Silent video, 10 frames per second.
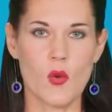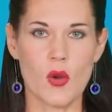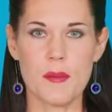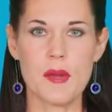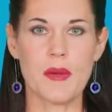
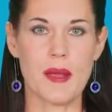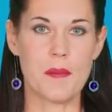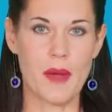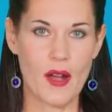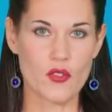What I mean by a
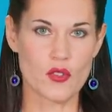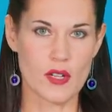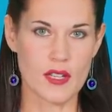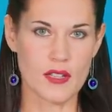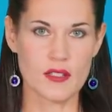
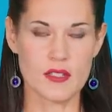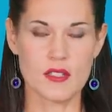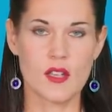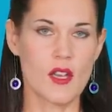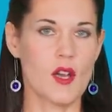boundary
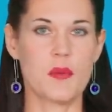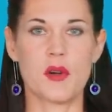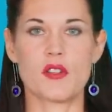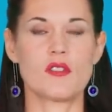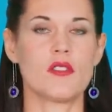is a
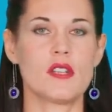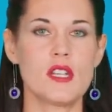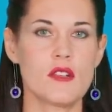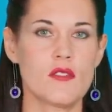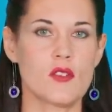personal
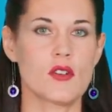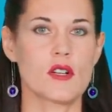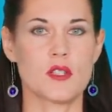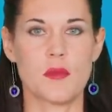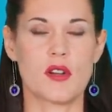need of
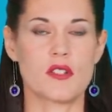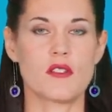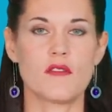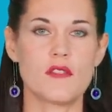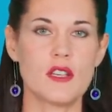yours, a
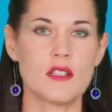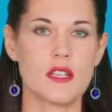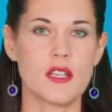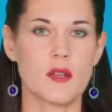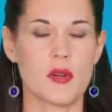personal
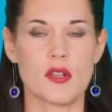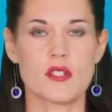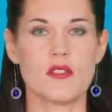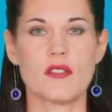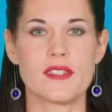feeling, a
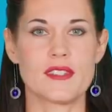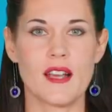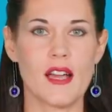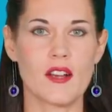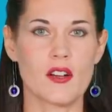personal
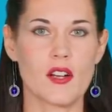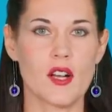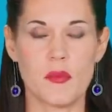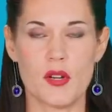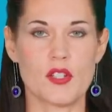desire,
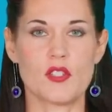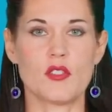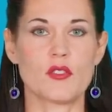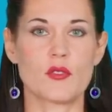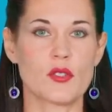a
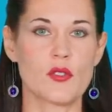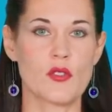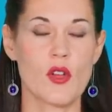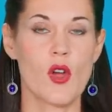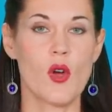personal
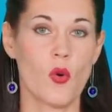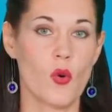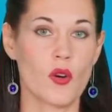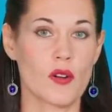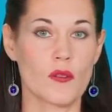truth,
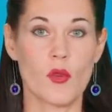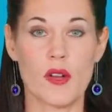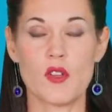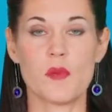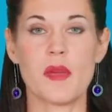or one
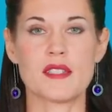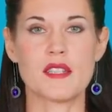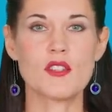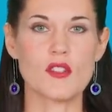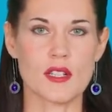of your best
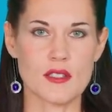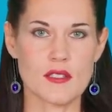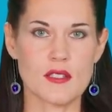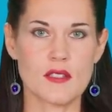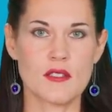
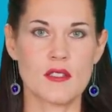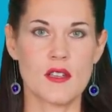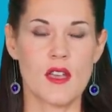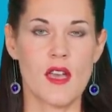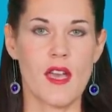interests.
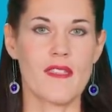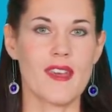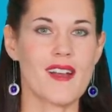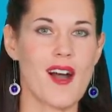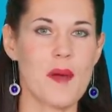And
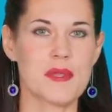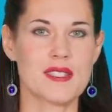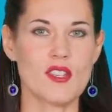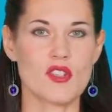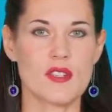that
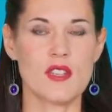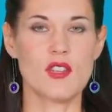opposition